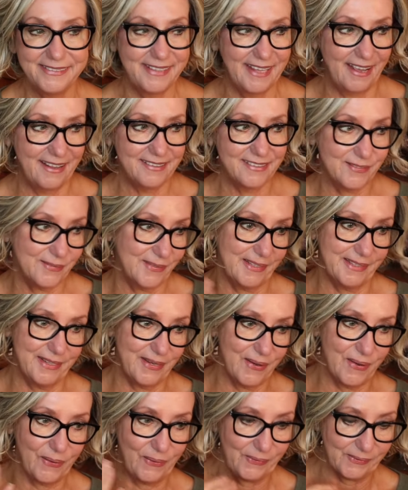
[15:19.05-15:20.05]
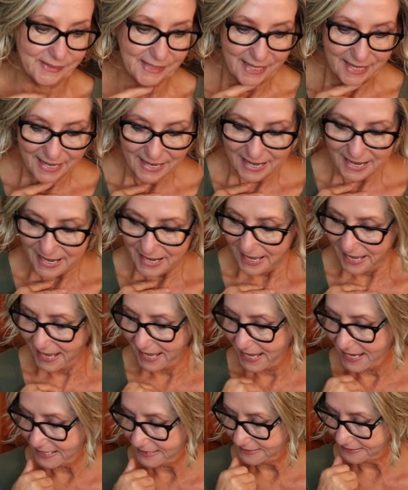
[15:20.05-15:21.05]
That's really old.
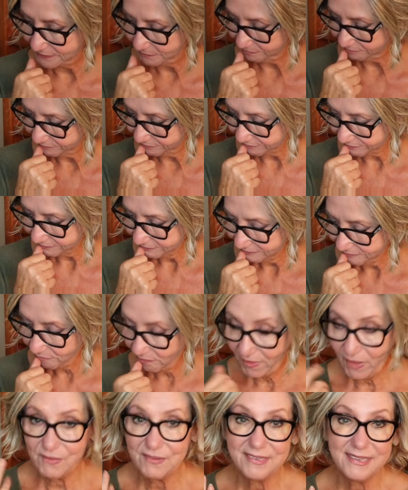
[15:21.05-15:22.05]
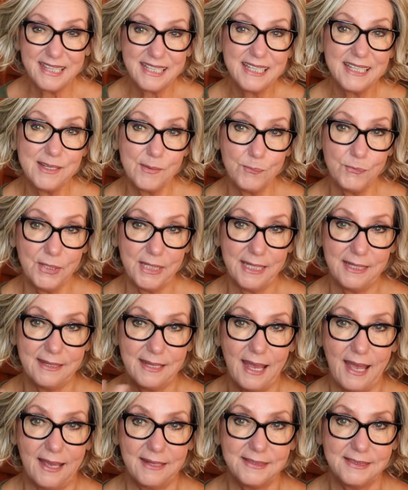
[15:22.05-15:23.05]
And I was thinking of bringing
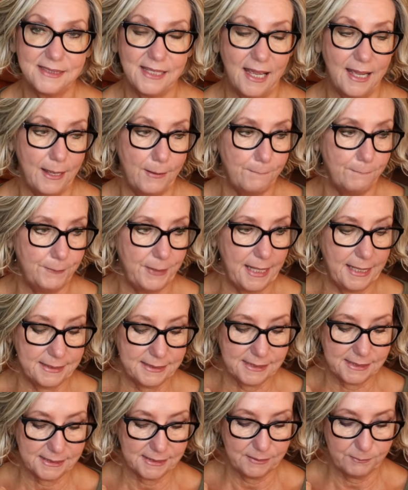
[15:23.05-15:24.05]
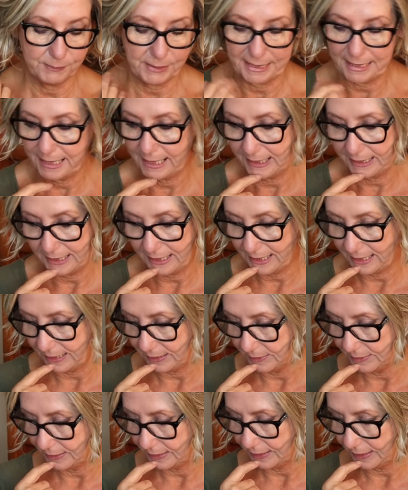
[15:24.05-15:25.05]
that, um, but, but I,
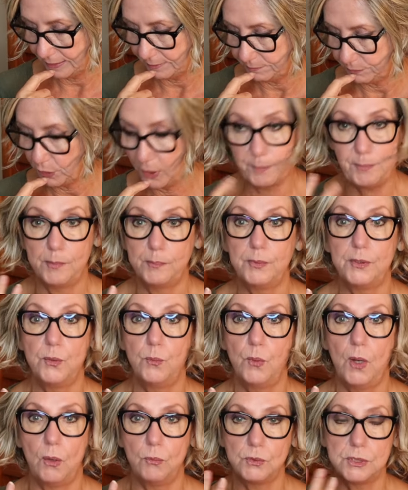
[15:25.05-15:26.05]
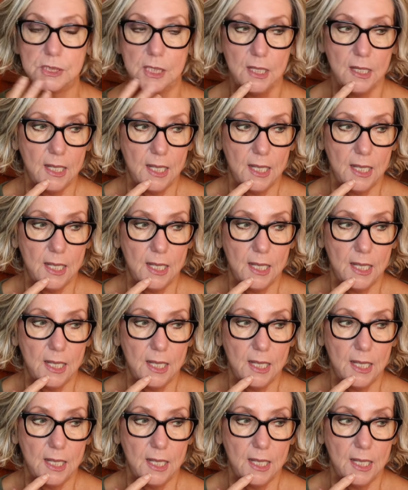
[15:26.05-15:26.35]
I uh, probably won't.